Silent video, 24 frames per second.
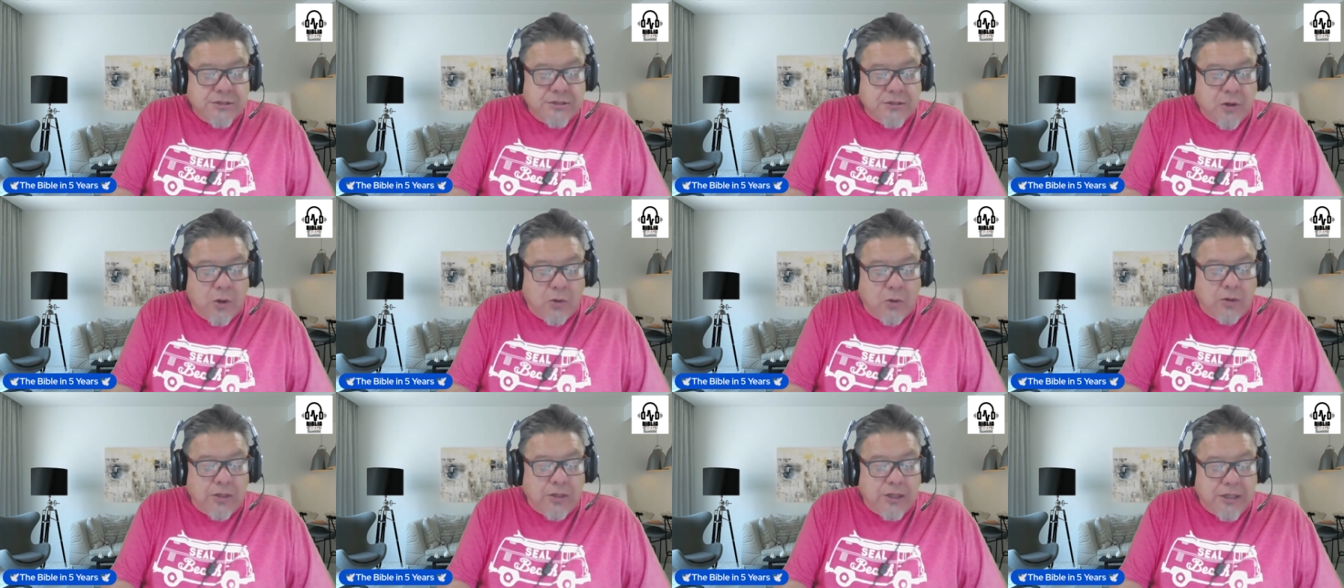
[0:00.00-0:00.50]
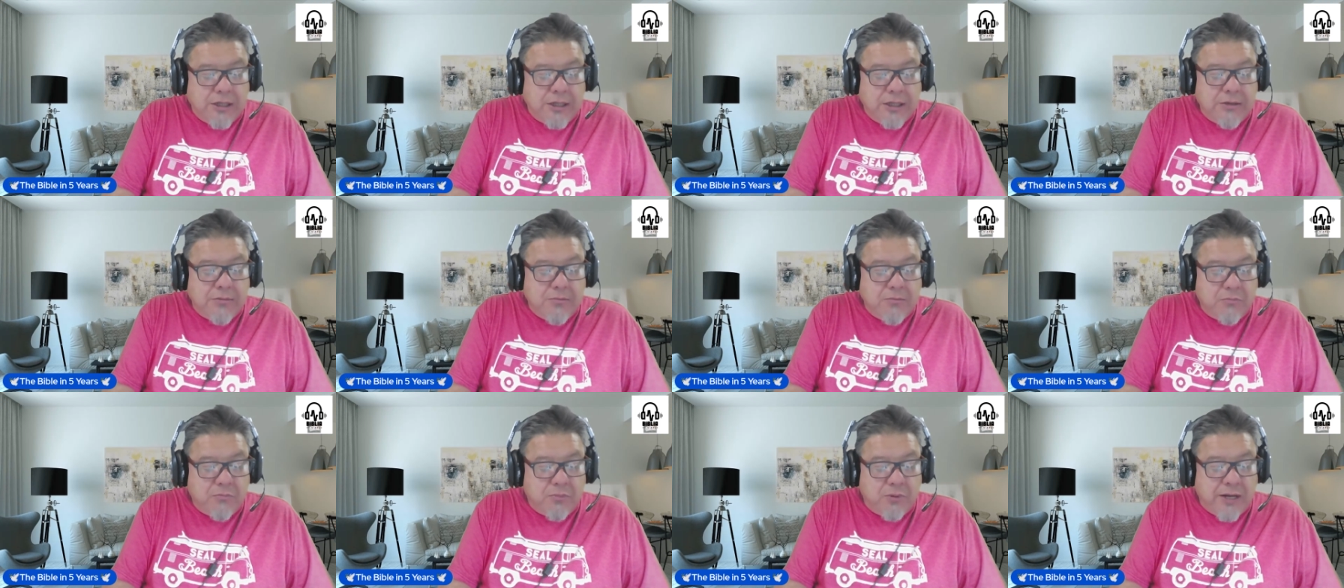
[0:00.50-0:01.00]
holy
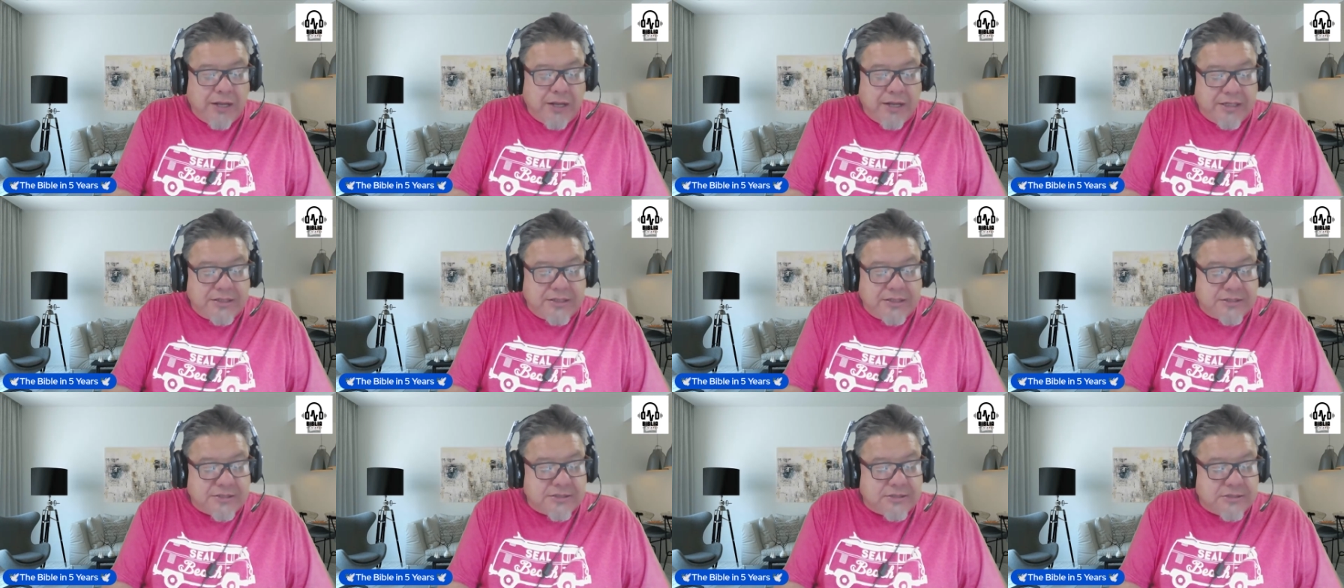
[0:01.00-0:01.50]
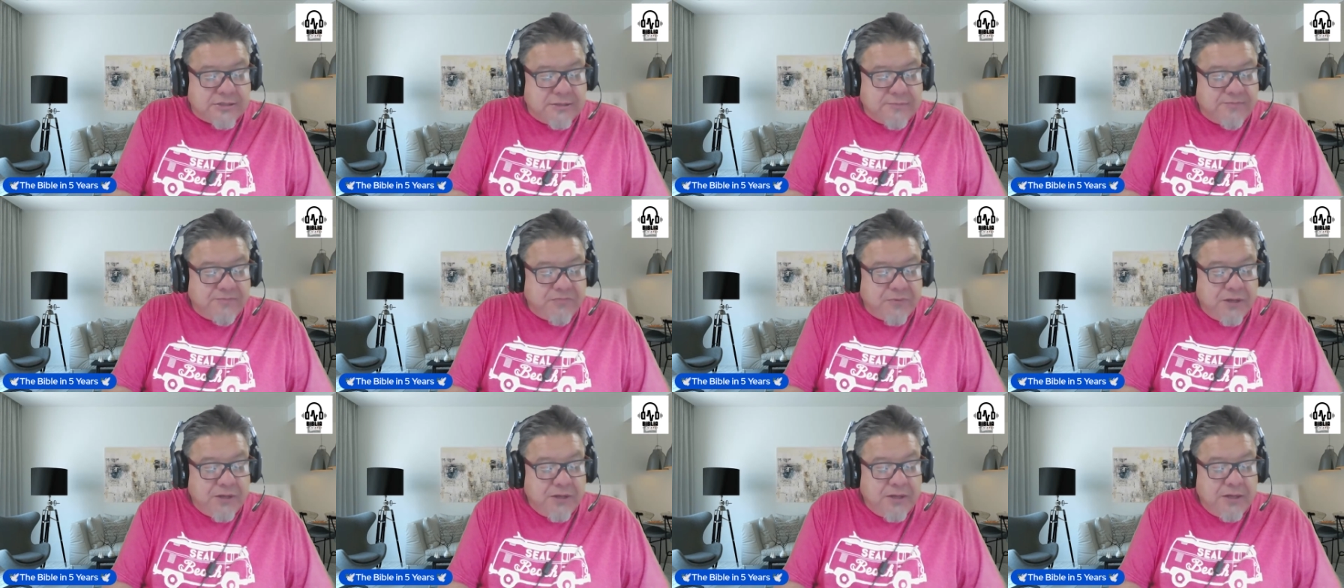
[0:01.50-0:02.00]
place.
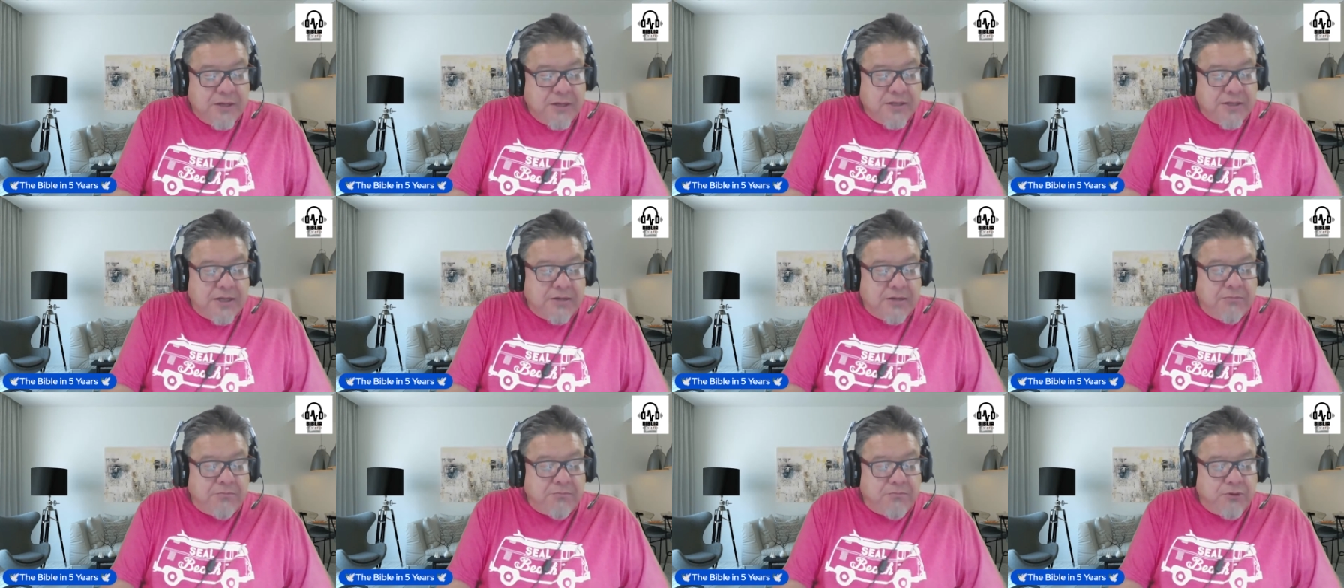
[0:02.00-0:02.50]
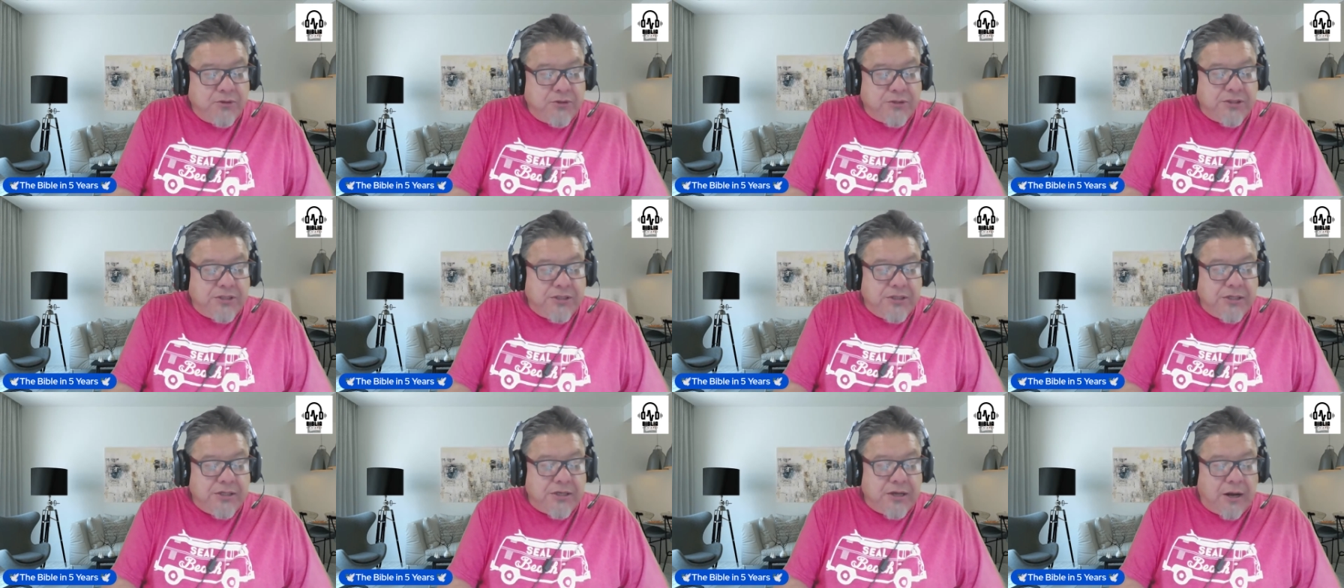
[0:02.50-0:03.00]
Then put
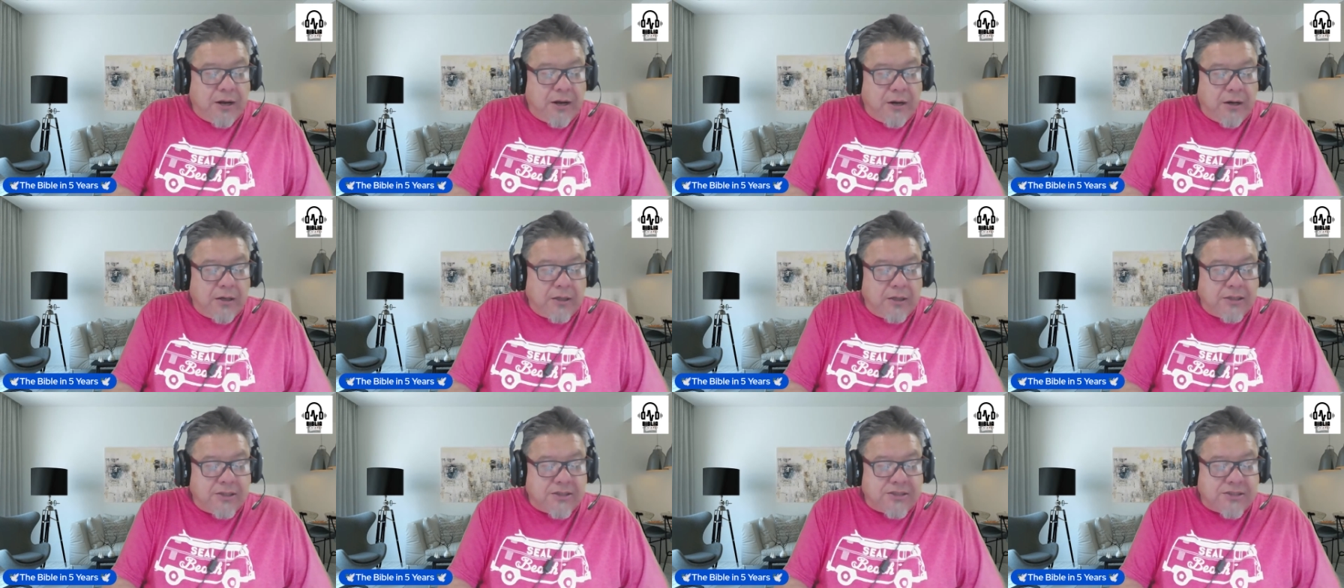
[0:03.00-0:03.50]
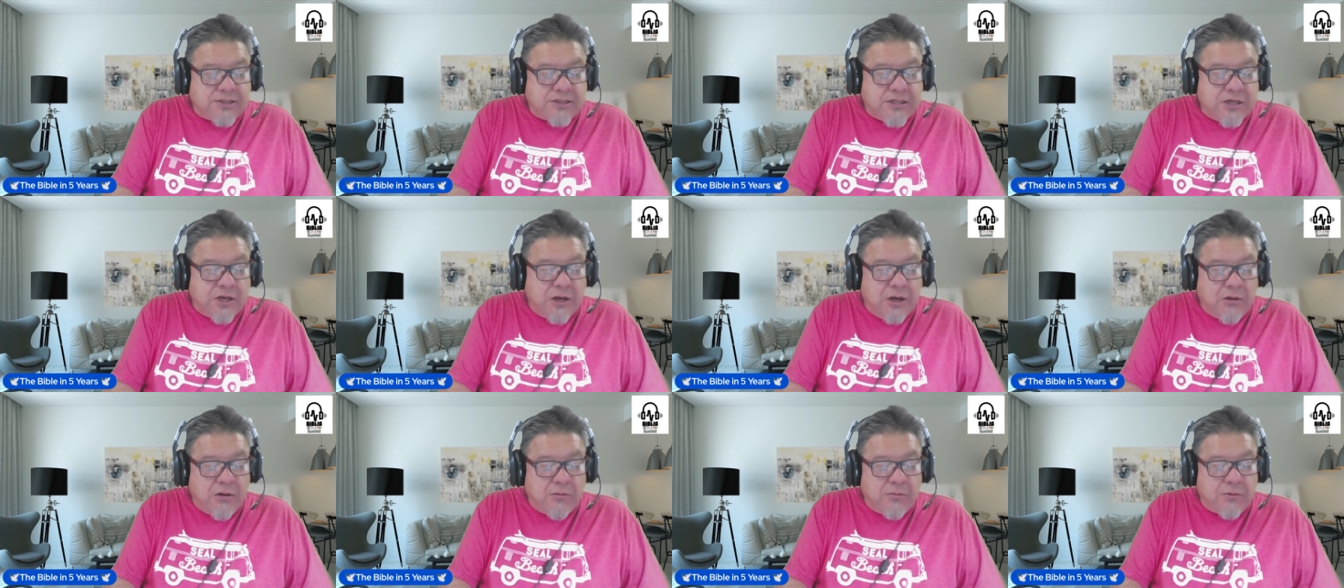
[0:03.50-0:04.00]
the ark's
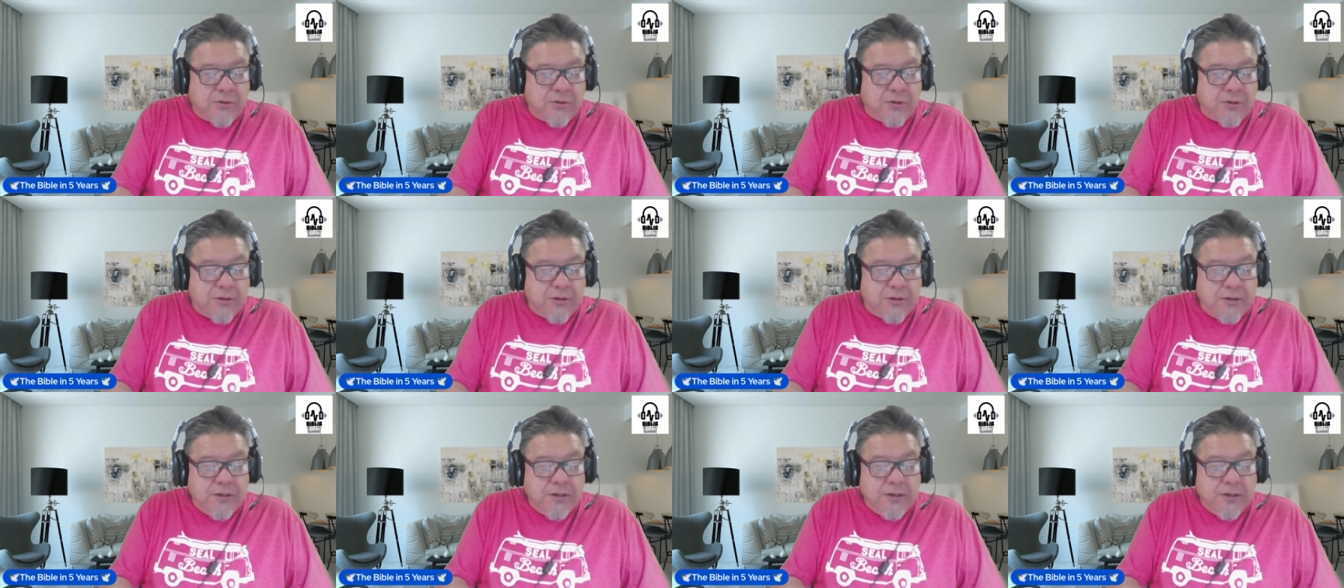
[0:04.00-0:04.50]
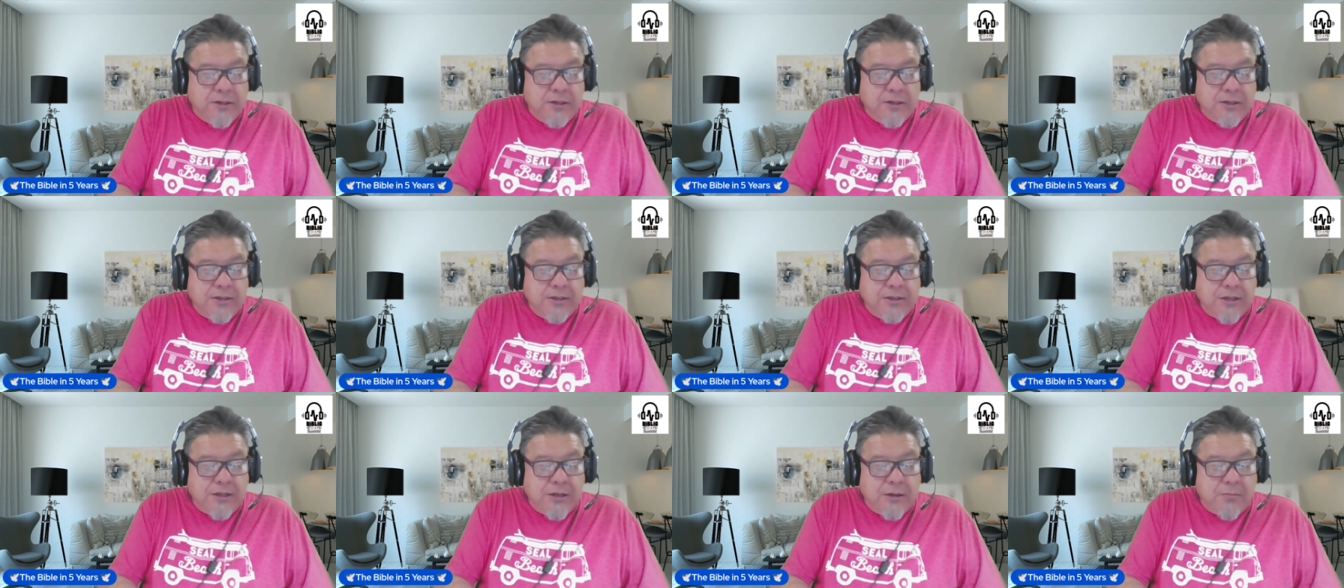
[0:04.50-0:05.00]
cover,
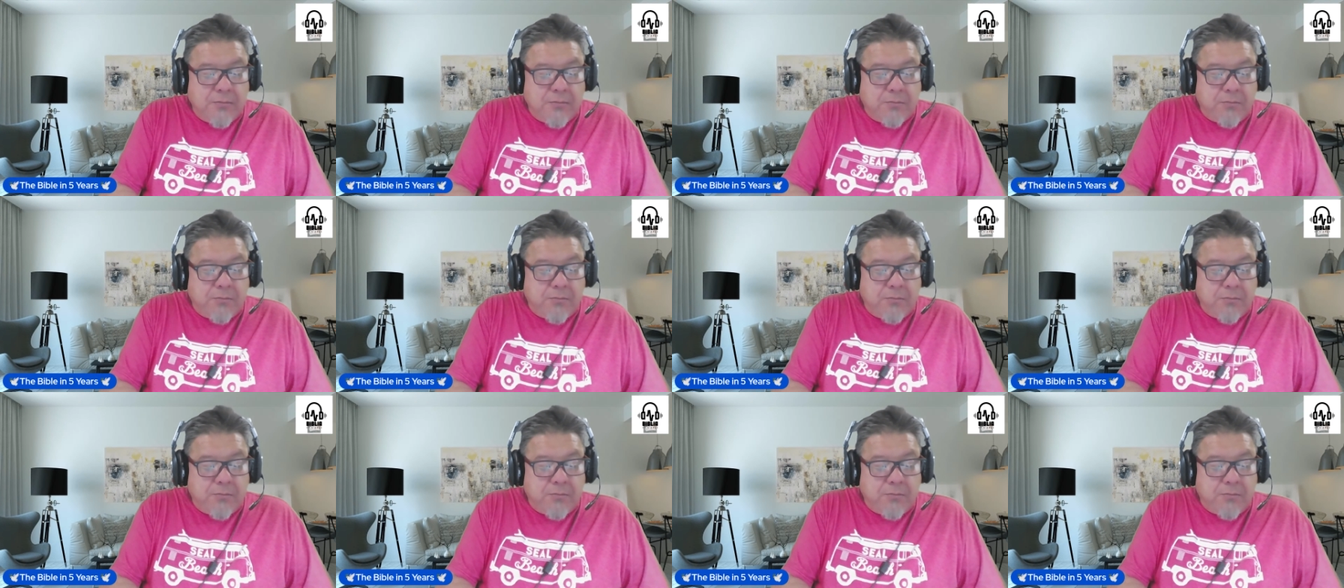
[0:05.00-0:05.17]
the